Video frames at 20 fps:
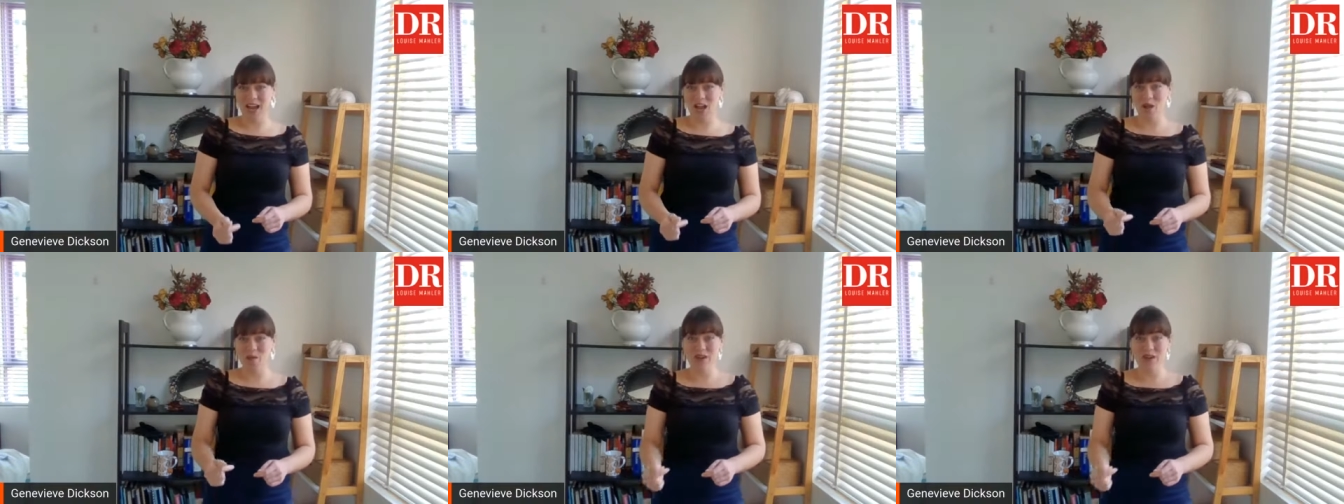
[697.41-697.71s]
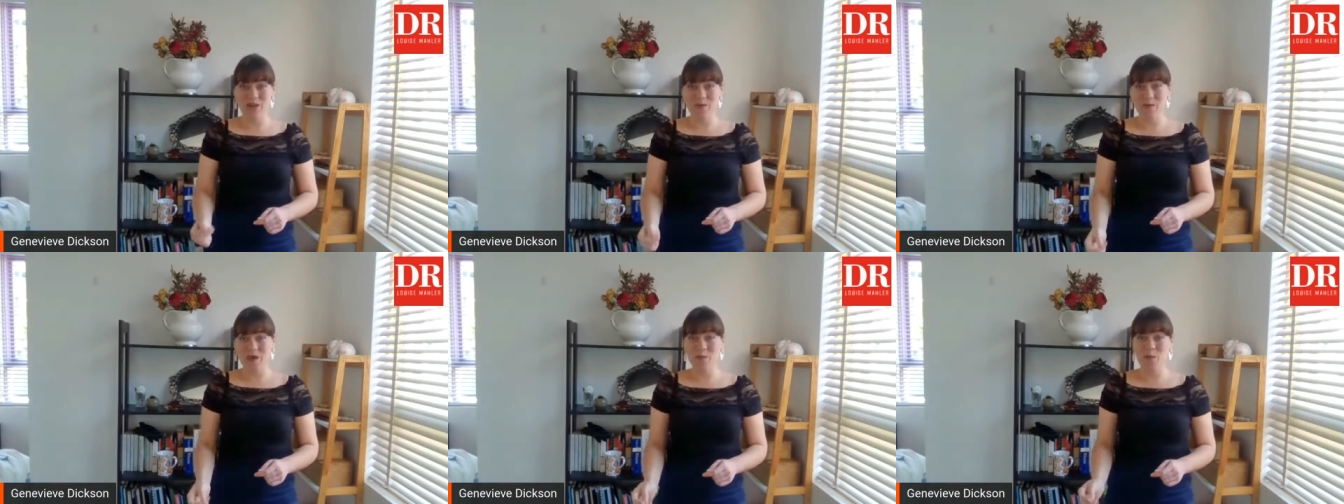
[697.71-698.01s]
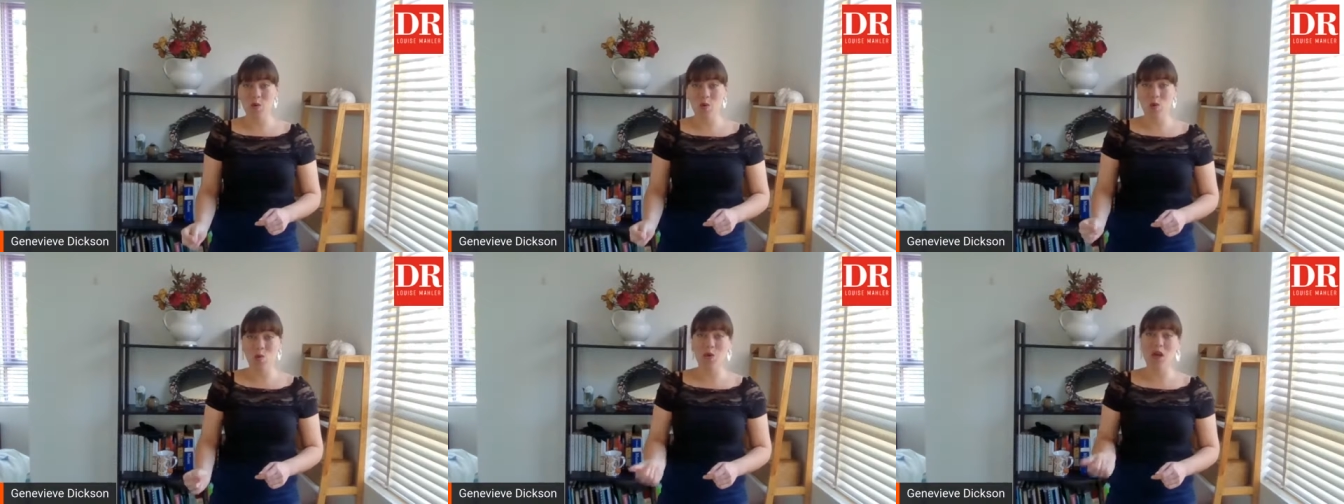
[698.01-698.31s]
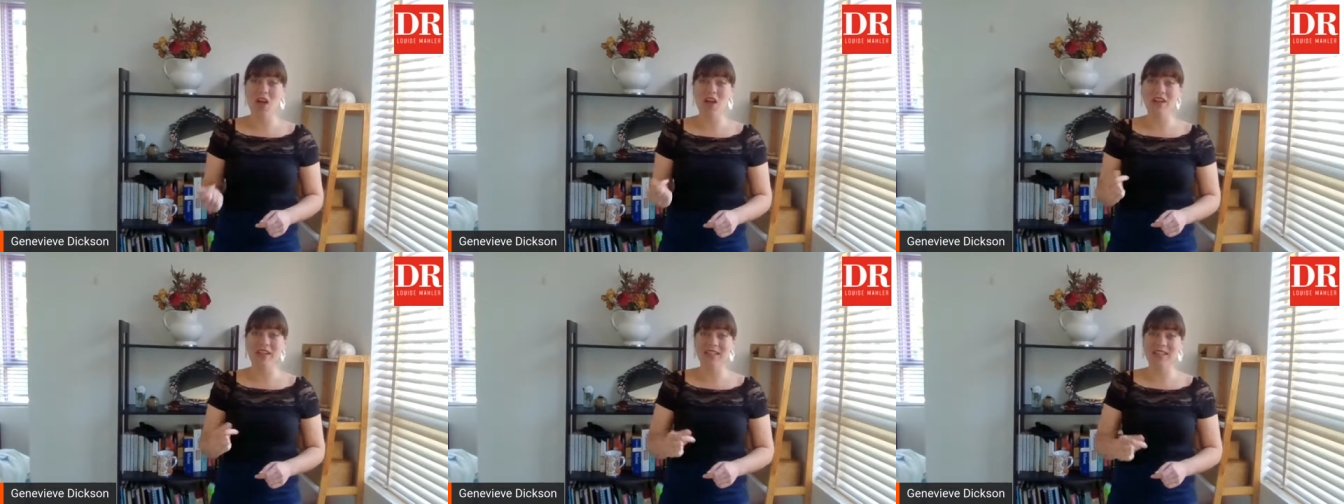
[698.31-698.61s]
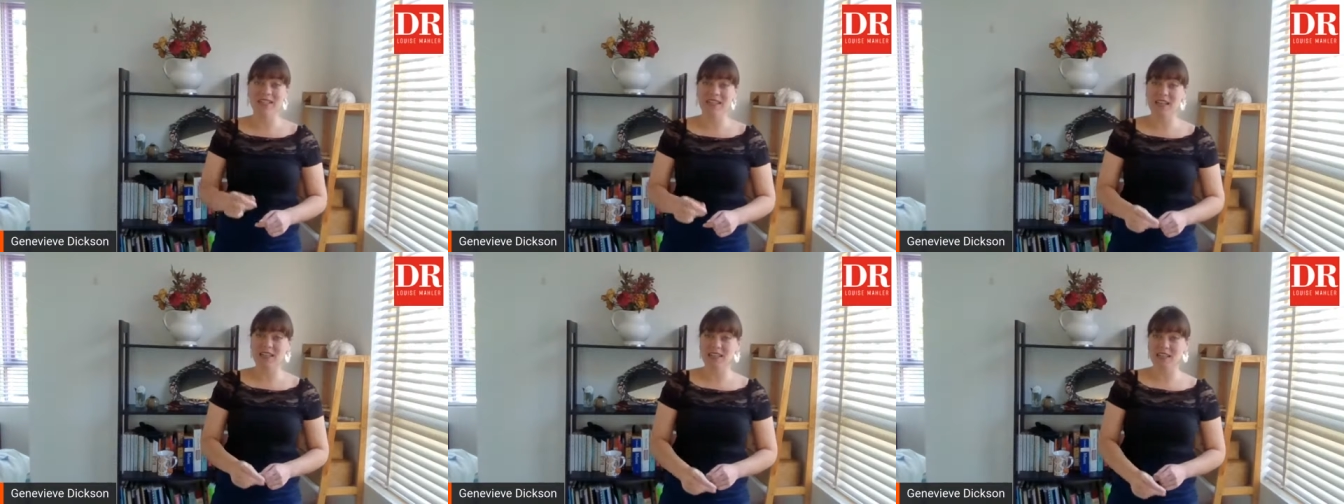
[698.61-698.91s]
How many people were
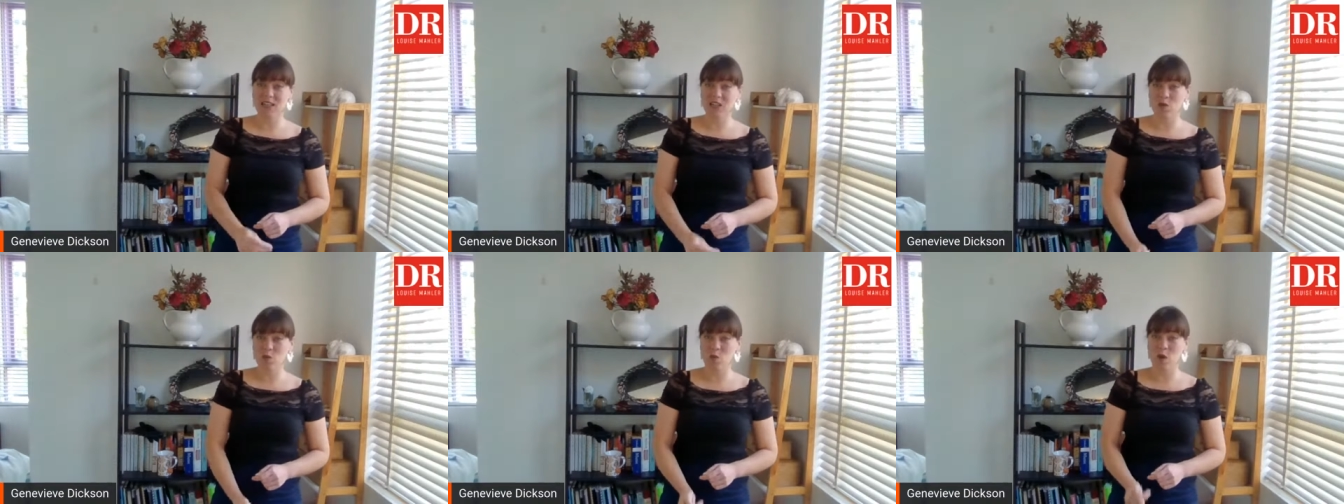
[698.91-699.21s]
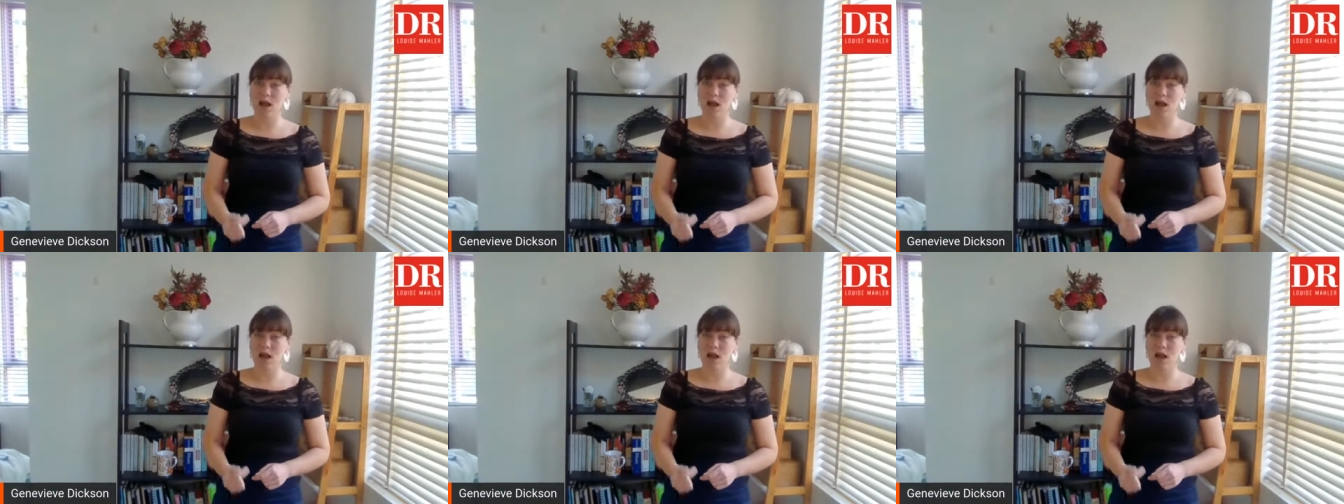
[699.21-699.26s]
disgusted?